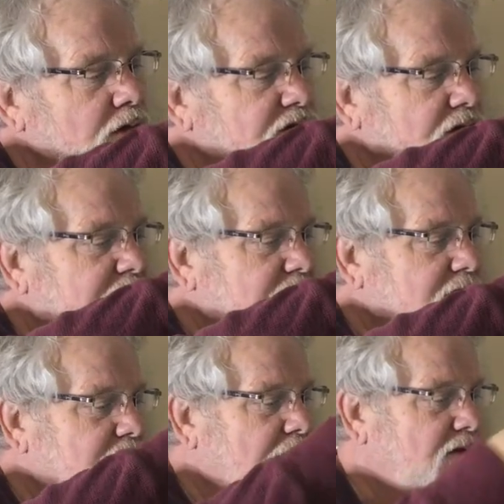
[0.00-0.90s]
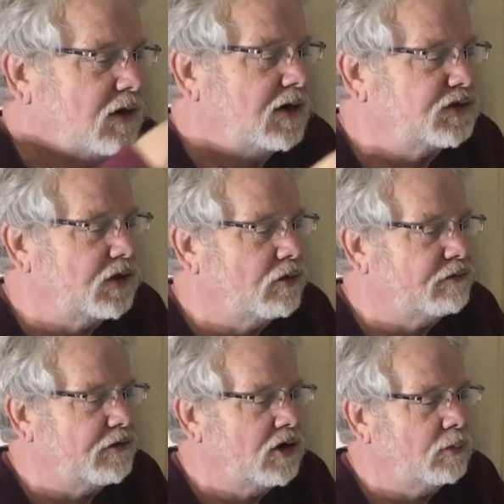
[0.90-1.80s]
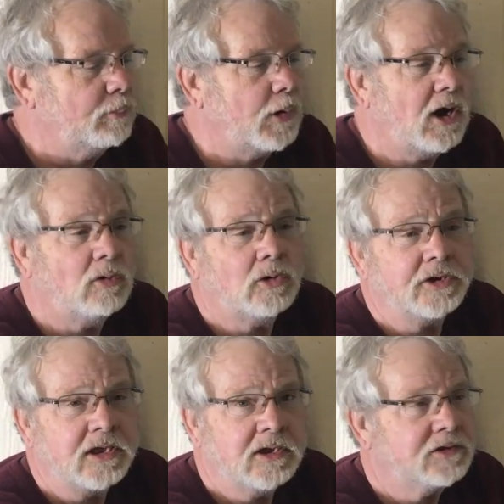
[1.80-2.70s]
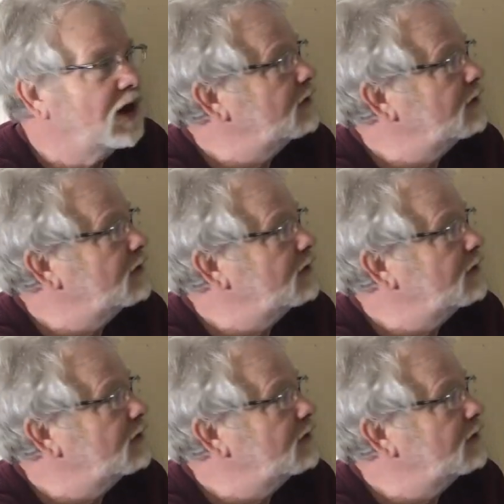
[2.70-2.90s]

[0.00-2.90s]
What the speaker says: this leak detector has a little foam ball on the end